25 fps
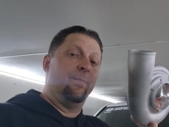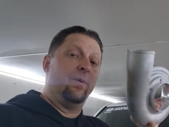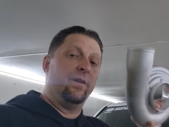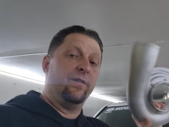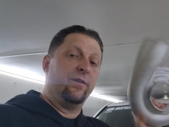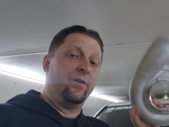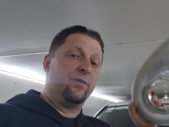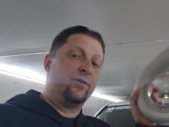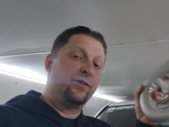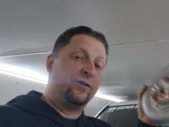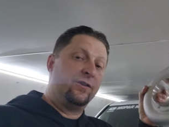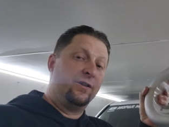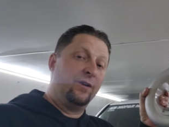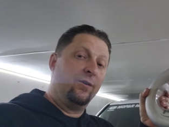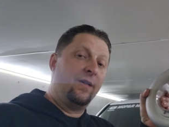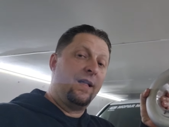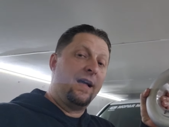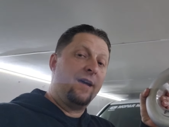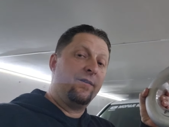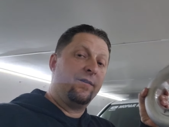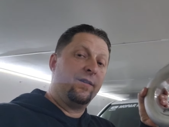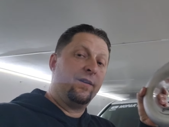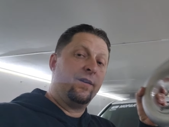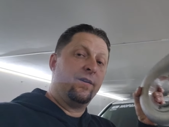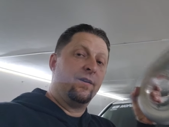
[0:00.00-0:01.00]
But they're still
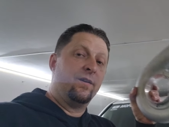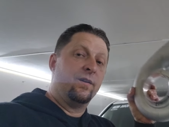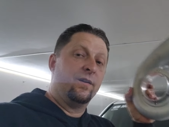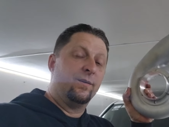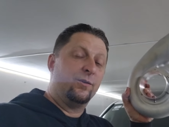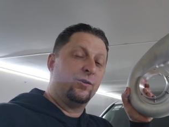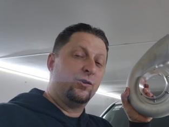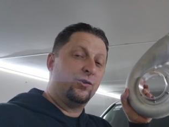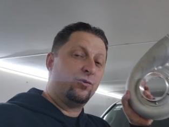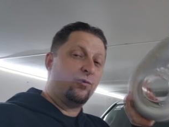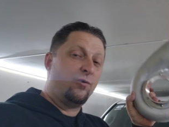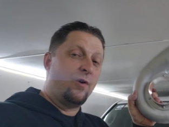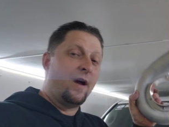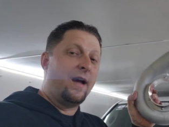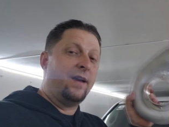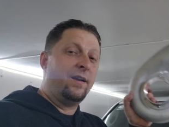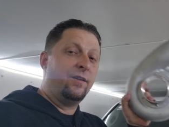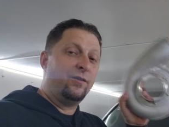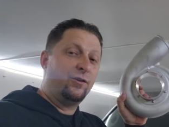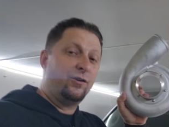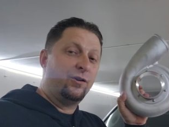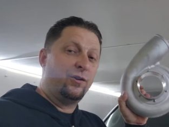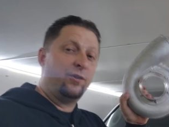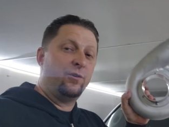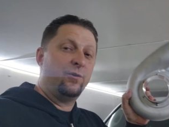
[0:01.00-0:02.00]
out there
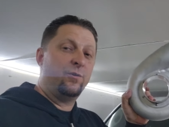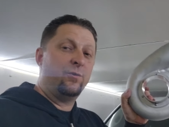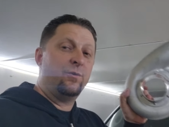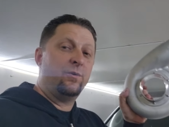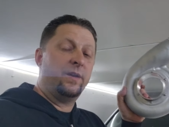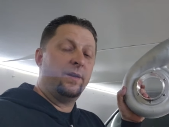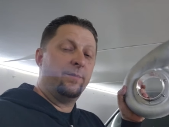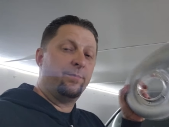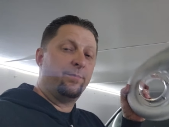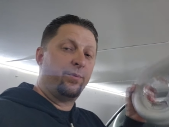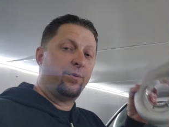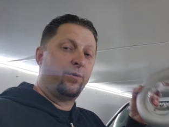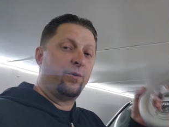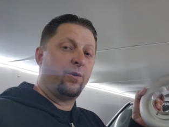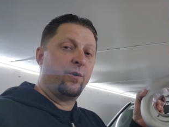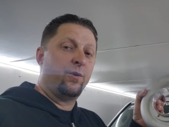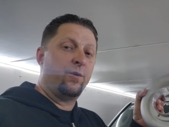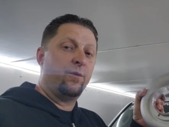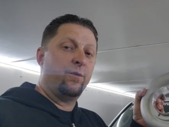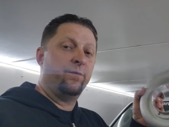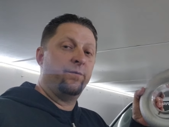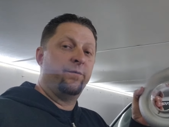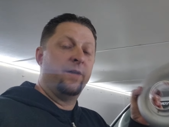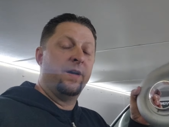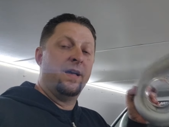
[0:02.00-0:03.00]
trying to
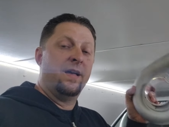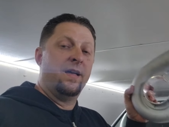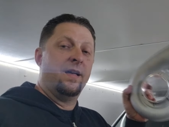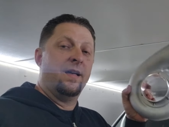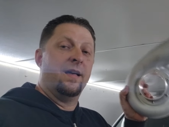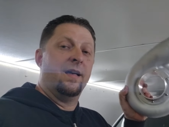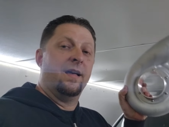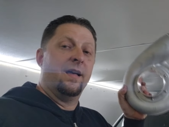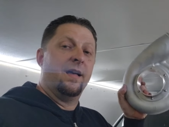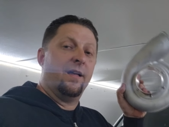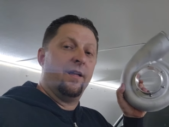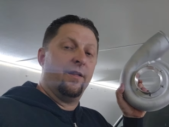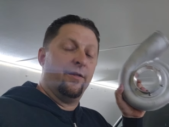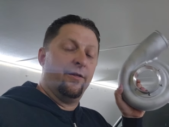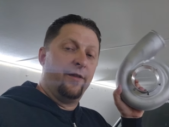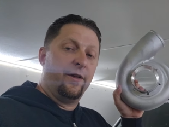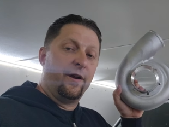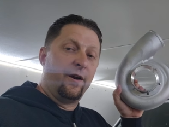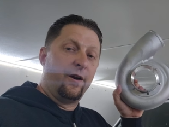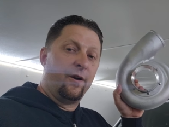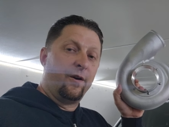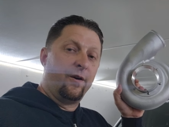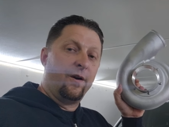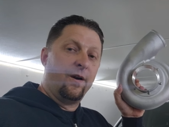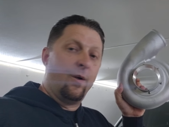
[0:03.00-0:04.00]
improve
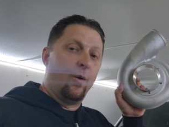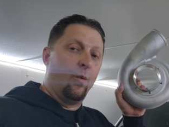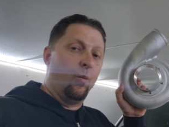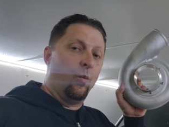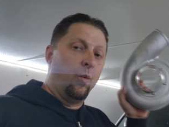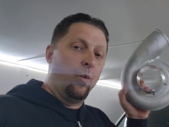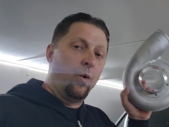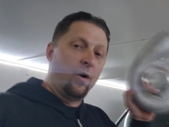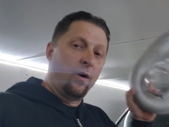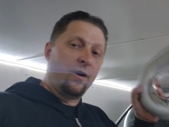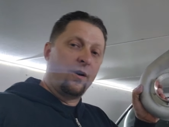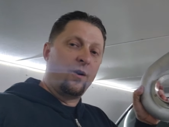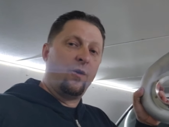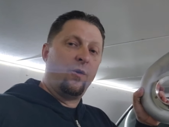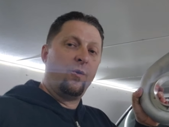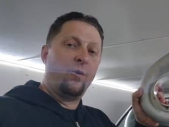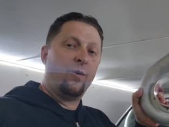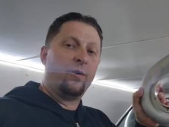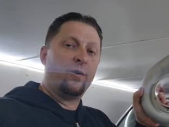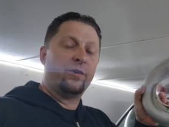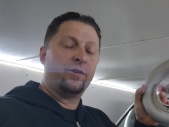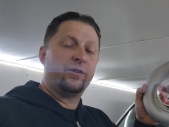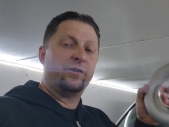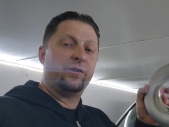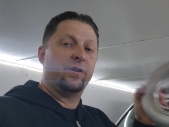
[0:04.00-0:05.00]
their
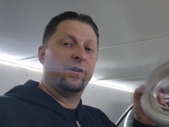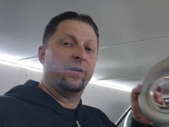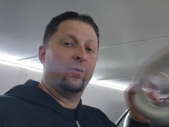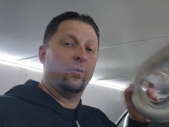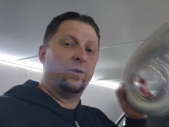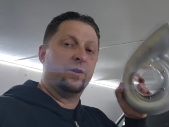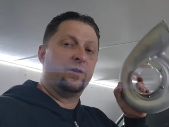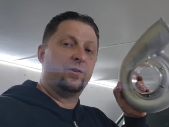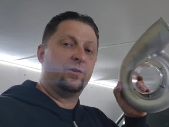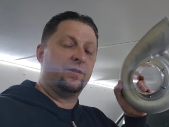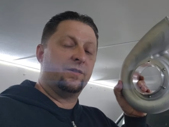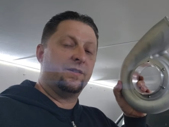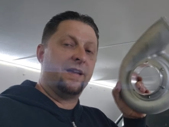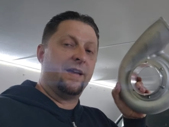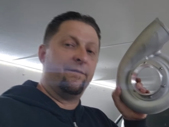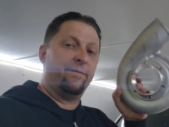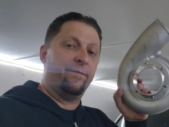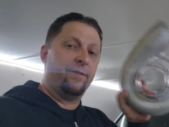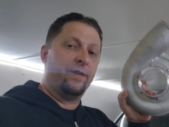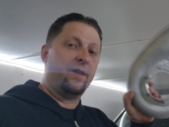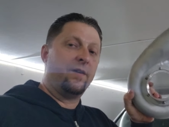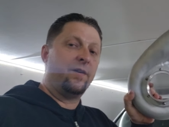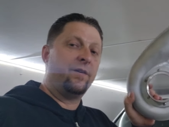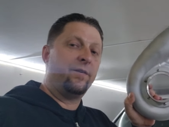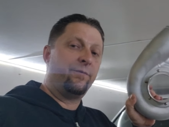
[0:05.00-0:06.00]
workhorse, which is
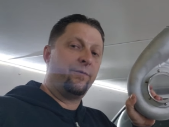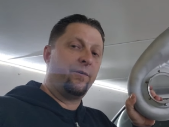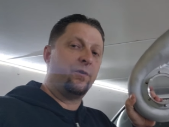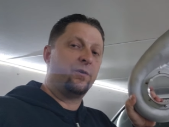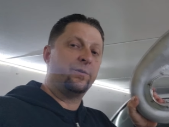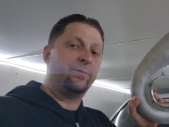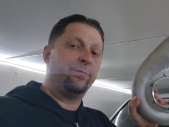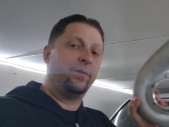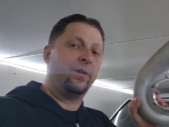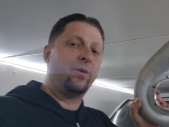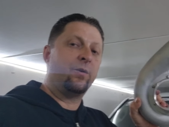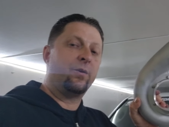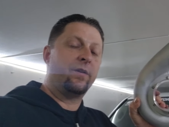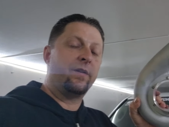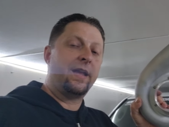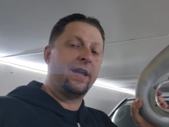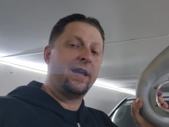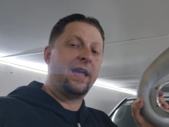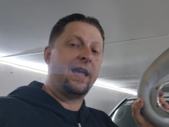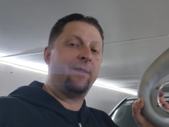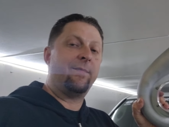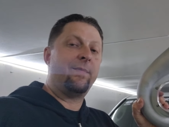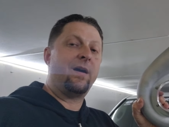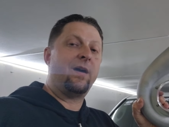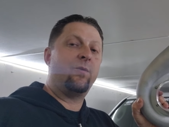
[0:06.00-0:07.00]
that very first blower they
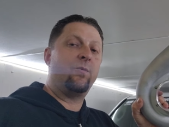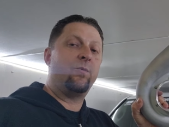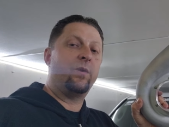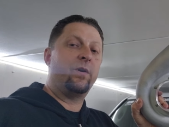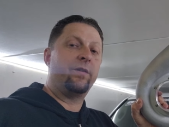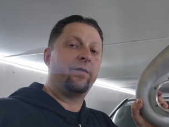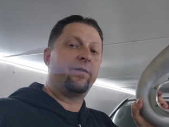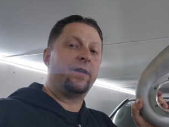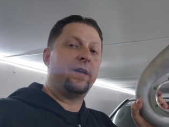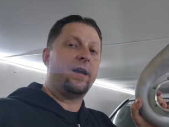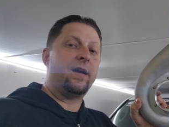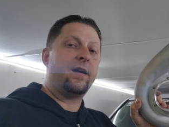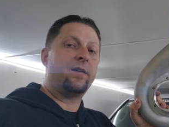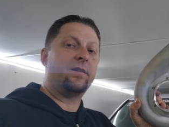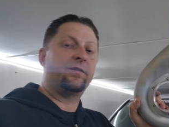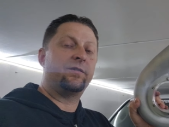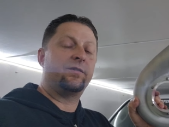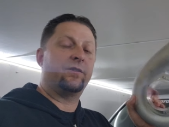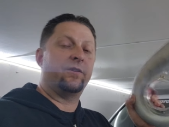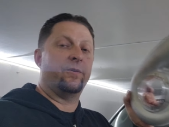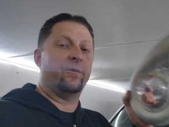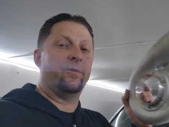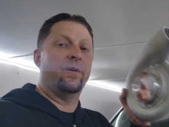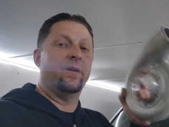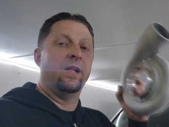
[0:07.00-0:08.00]
came out with, guys.
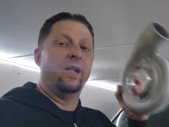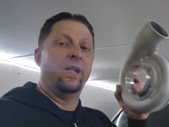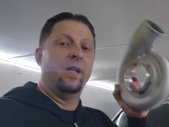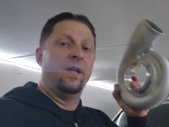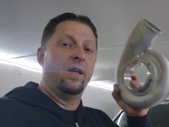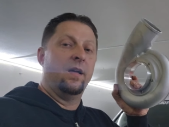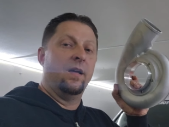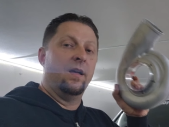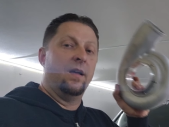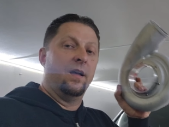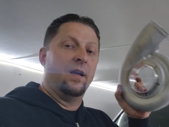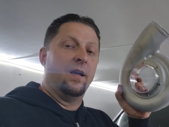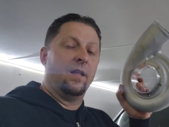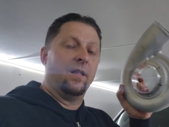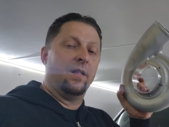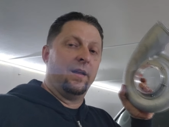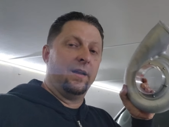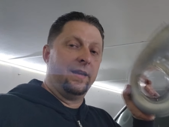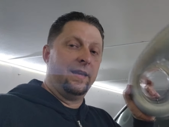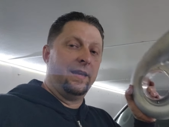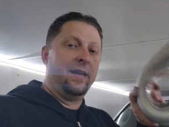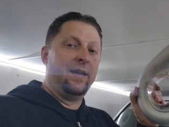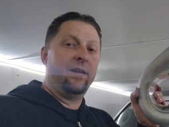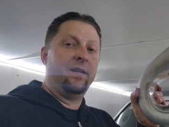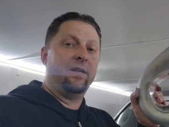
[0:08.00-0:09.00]
So
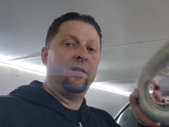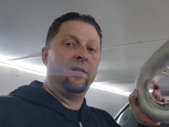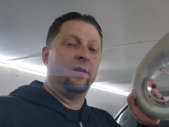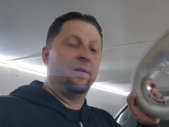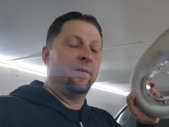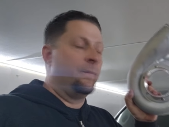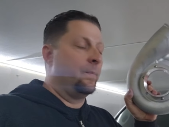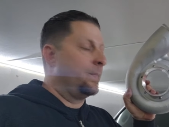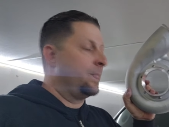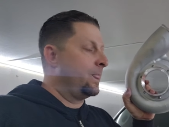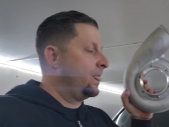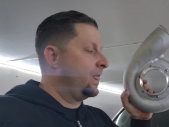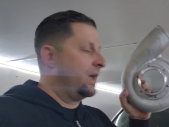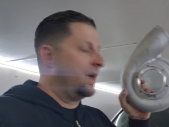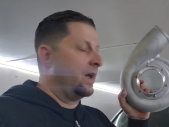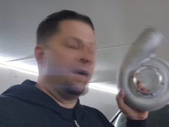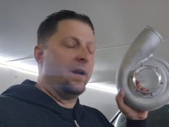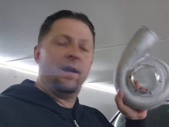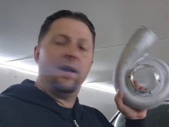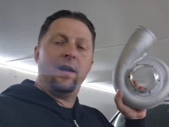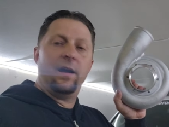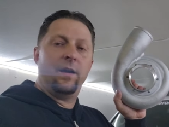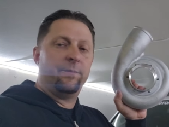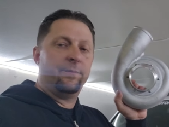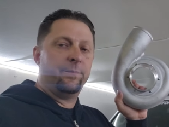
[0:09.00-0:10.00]
again,
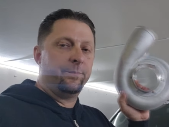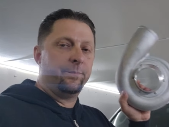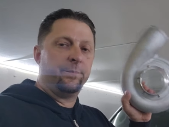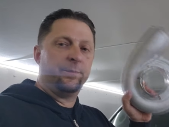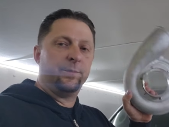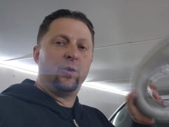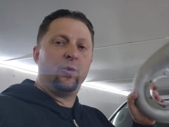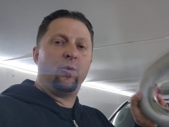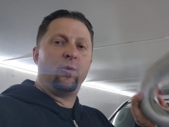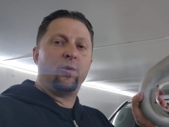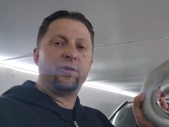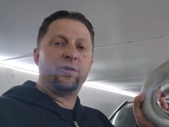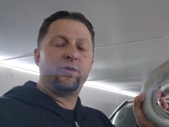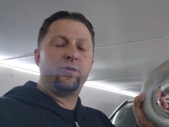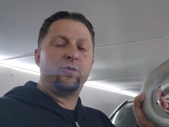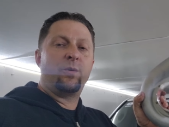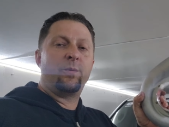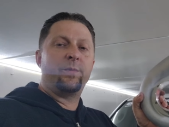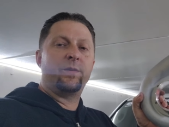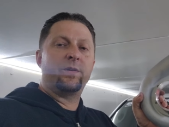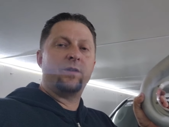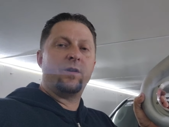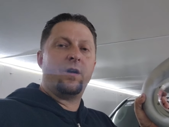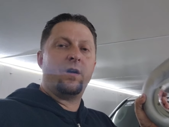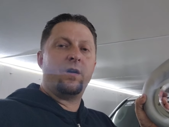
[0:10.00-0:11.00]

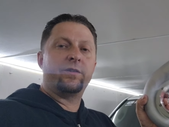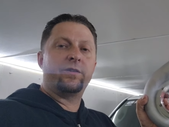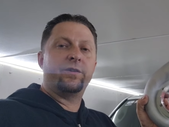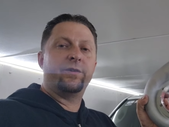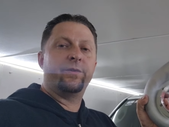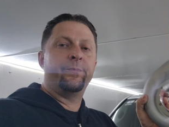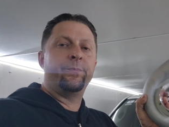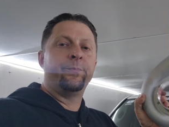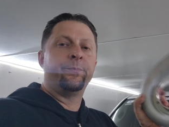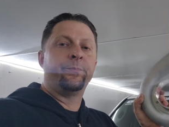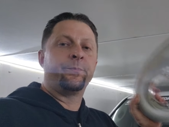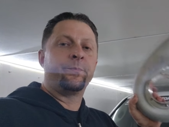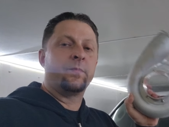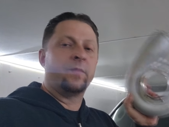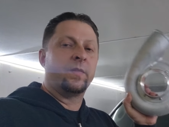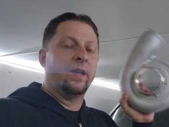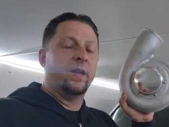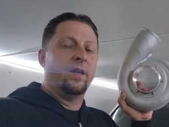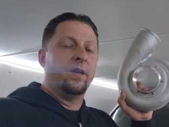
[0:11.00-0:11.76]
TorqStorm is awesome.